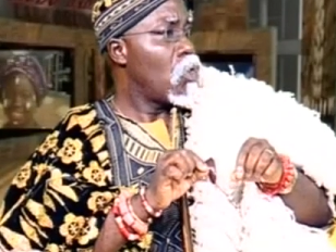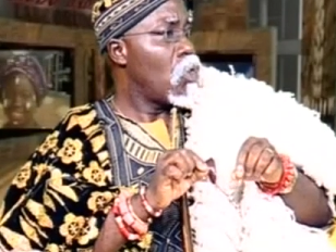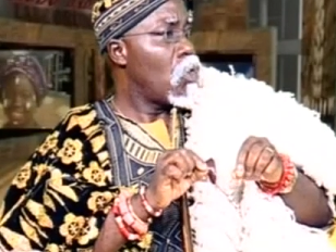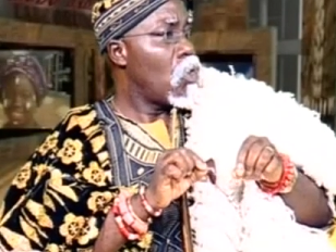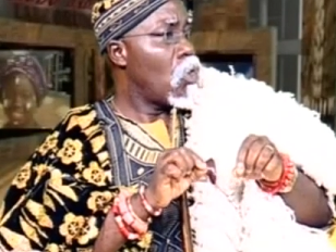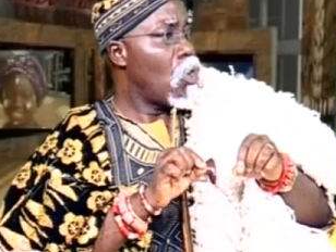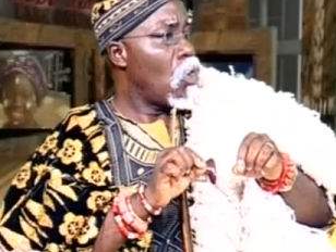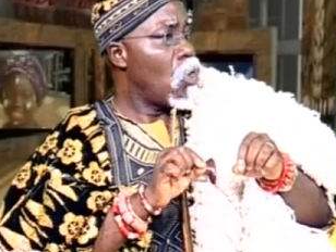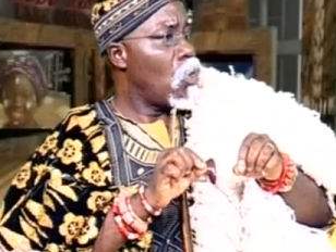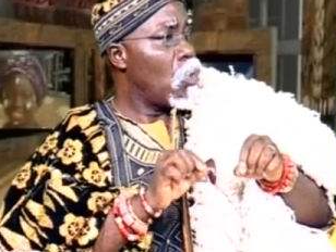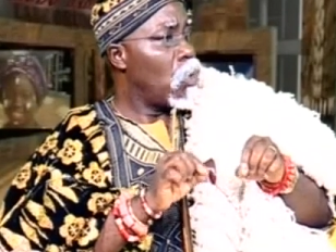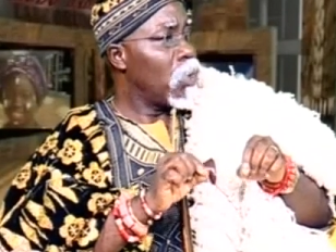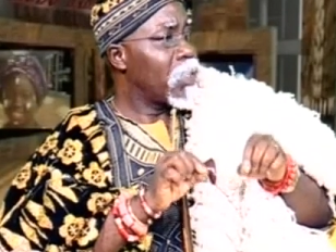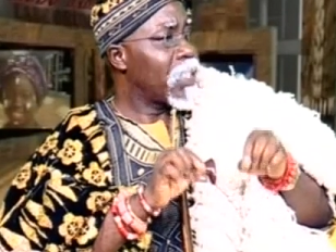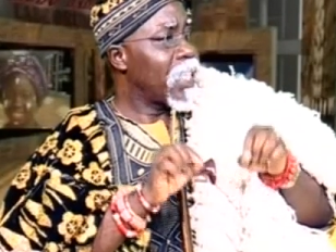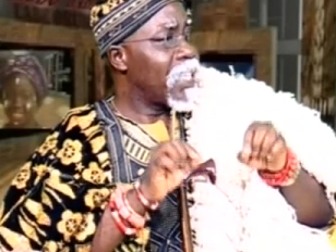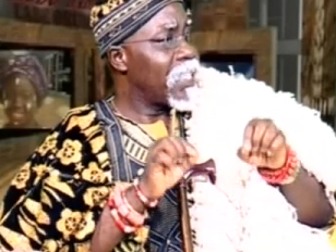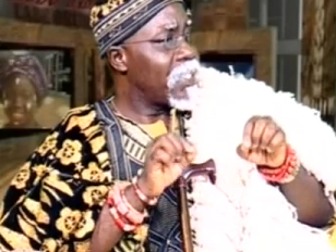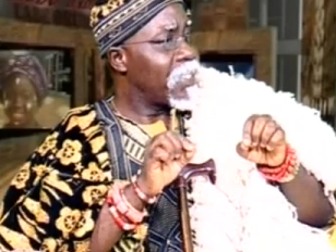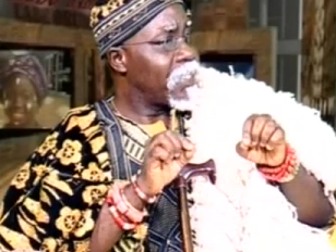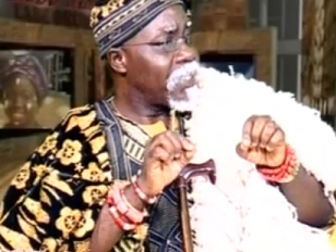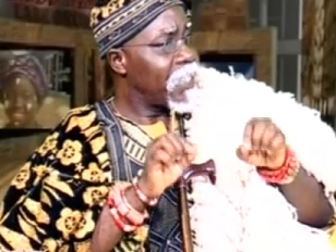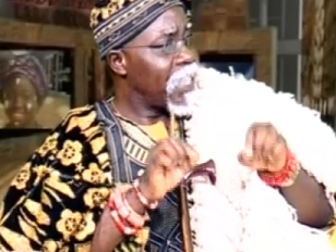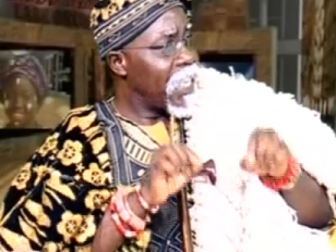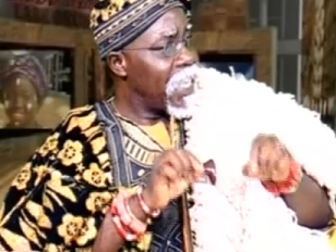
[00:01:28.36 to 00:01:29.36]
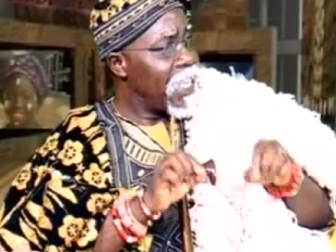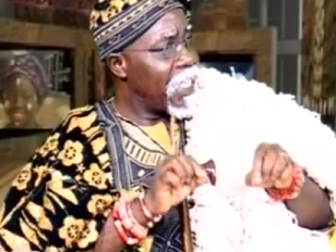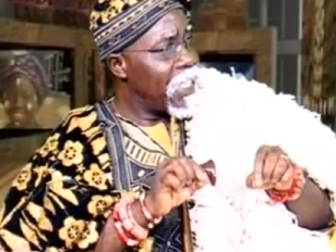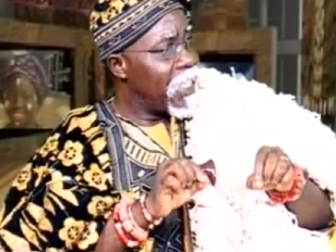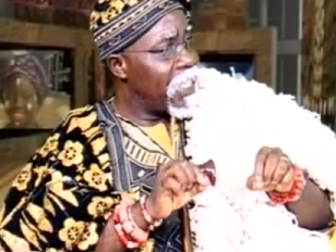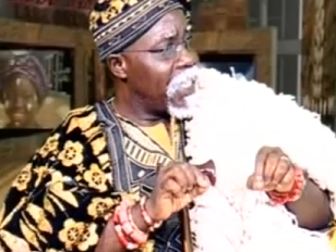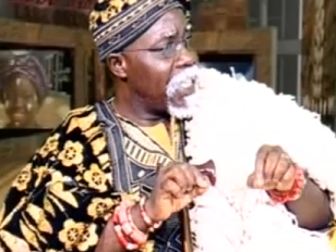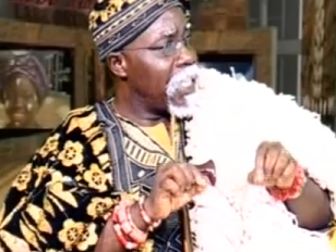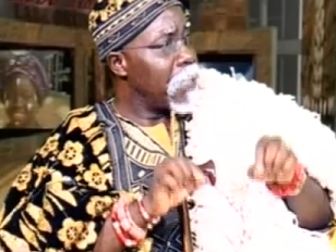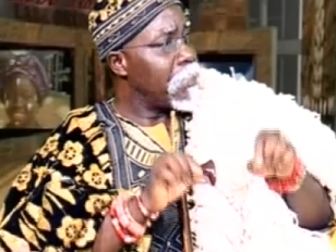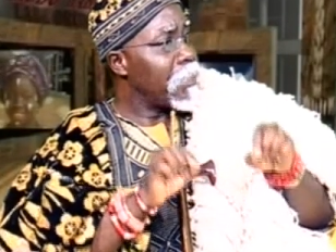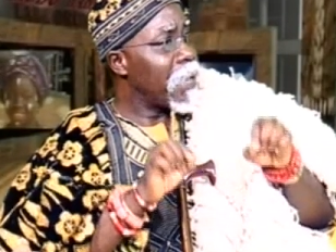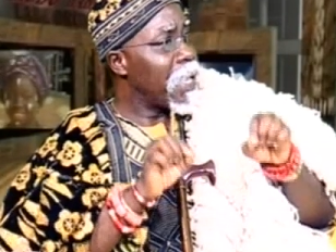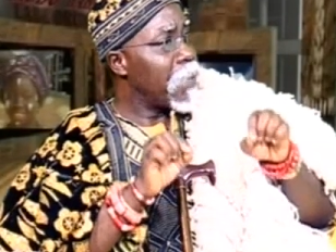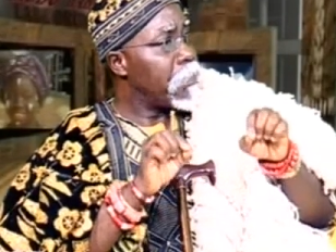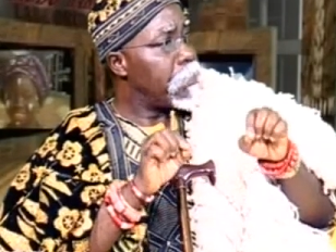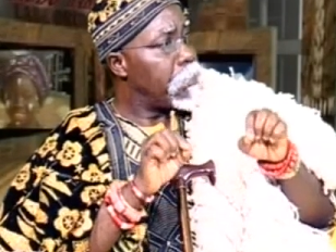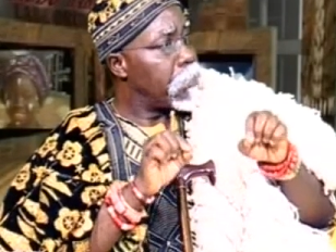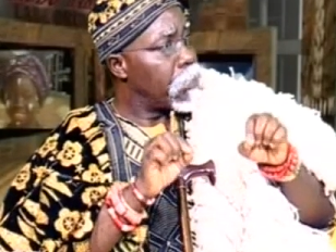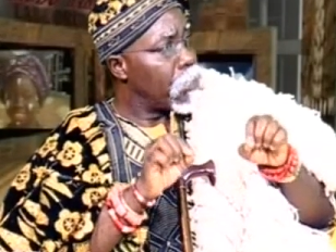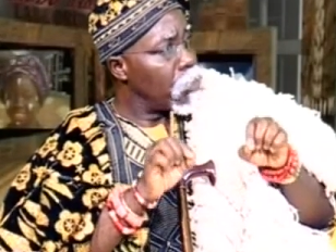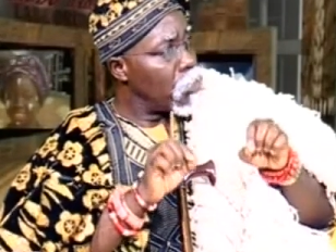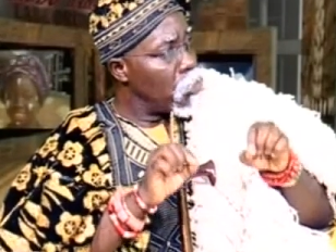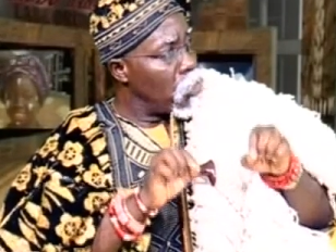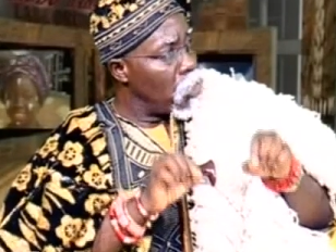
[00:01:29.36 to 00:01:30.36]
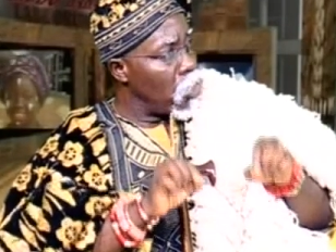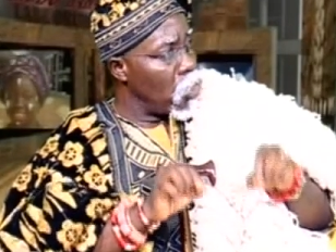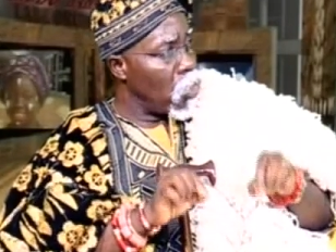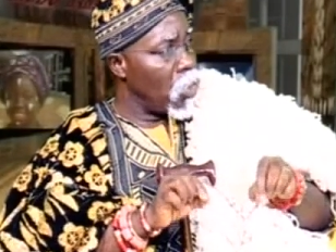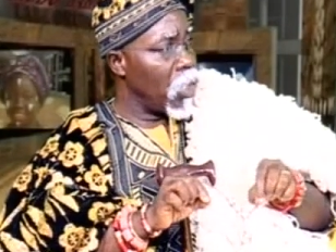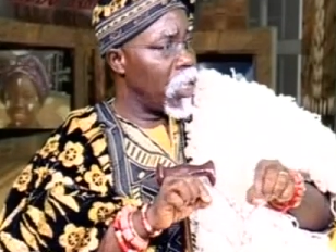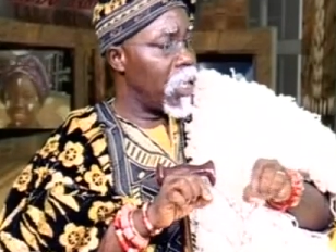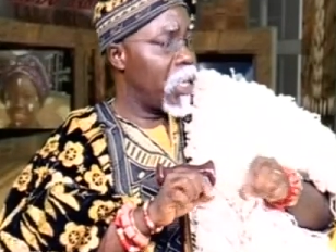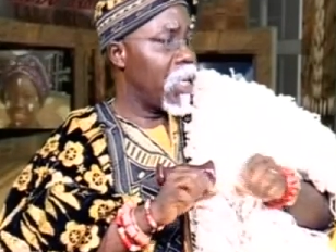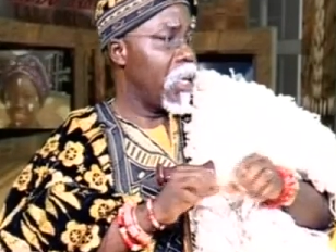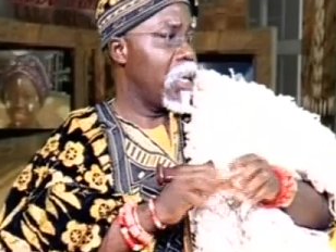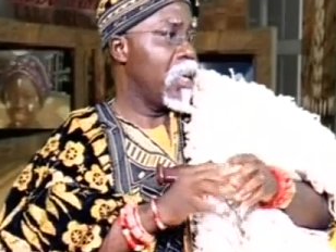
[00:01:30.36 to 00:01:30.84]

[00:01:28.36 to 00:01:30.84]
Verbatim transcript: on what I said in my prologue